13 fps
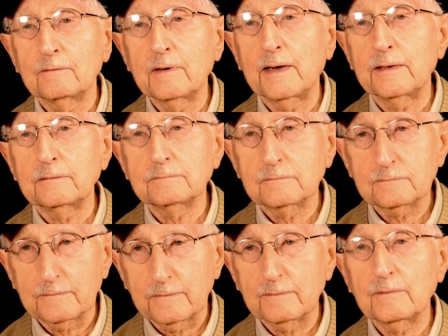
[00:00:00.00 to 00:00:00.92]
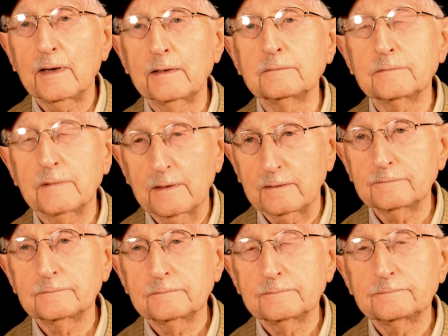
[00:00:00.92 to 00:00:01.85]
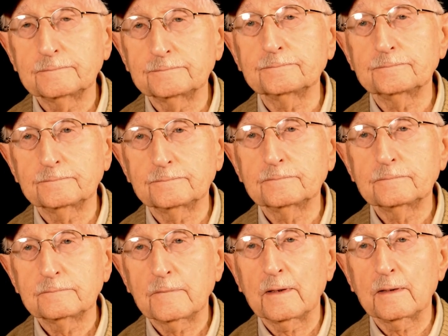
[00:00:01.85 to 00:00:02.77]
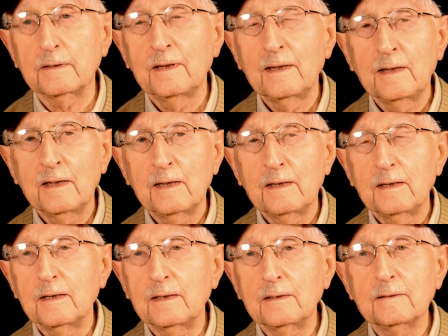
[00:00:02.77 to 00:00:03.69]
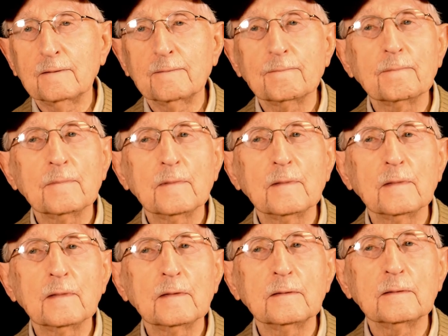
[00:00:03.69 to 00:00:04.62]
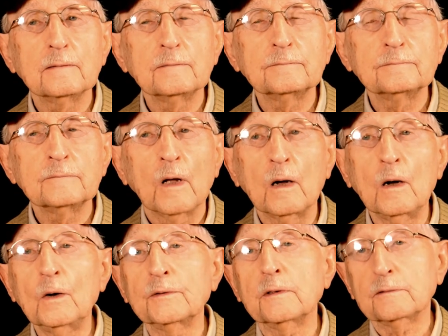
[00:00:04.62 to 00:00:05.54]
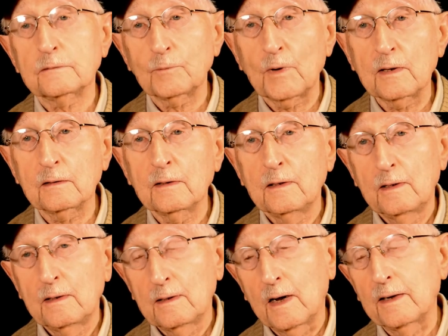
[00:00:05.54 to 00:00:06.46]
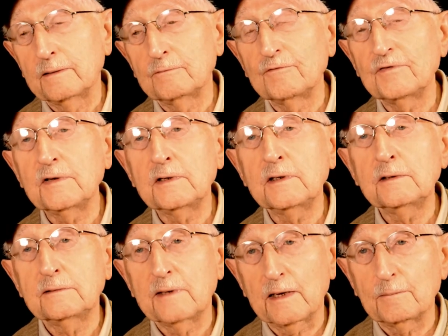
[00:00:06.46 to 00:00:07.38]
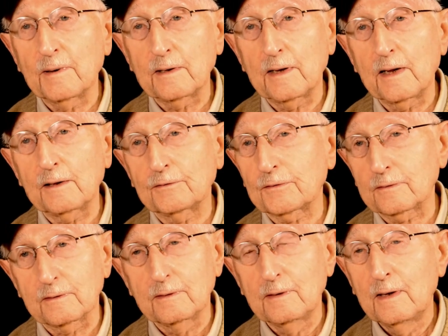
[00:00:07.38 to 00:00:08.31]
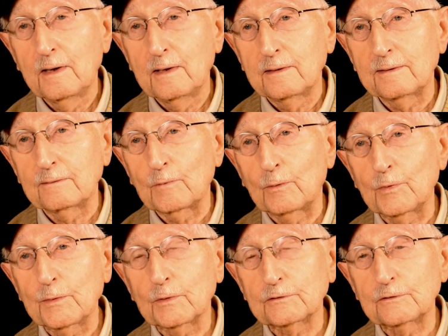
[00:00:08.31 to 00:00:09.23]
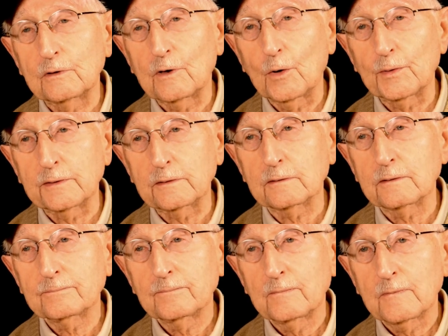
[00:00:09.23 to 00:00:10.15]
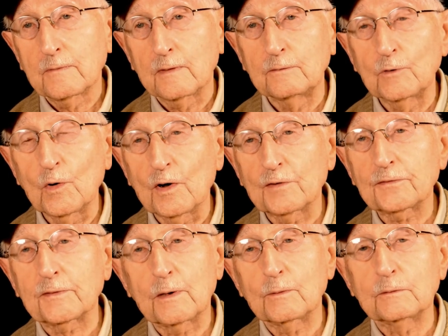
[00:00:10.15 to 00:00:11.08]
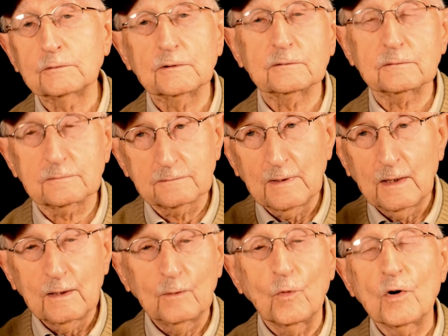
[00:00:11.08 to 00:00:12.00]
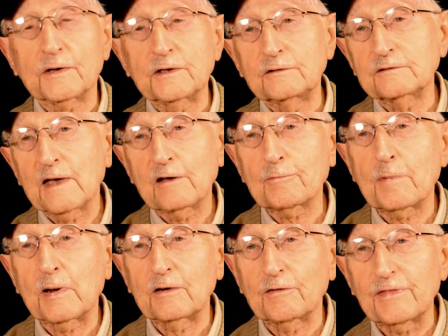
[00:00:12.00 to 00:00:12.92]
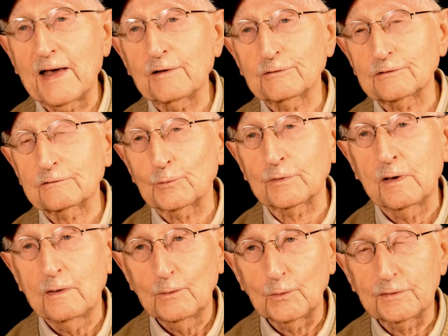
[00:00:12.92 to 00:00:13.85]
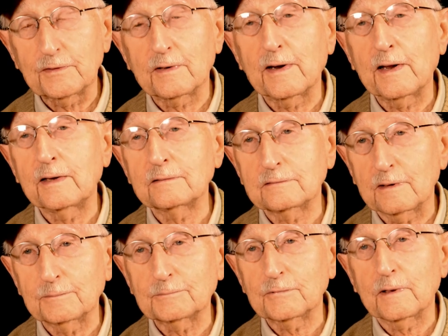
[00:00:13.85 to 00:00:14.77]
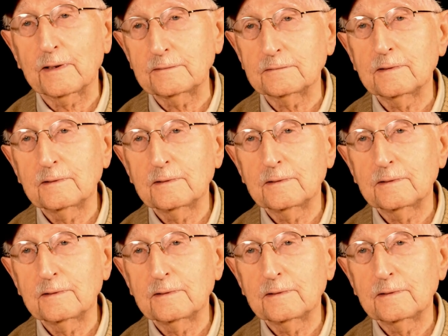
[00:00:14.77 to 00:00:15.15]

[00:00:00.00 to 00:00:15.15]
a little bit ahead, though. Right. We're doing some of the fighting. Yeah. Did you run into any German prisoners? Or? Oh, yes. Well, on VE Day, May 8th, when we were going north, they were just walking south by the thousands with their hands up, right.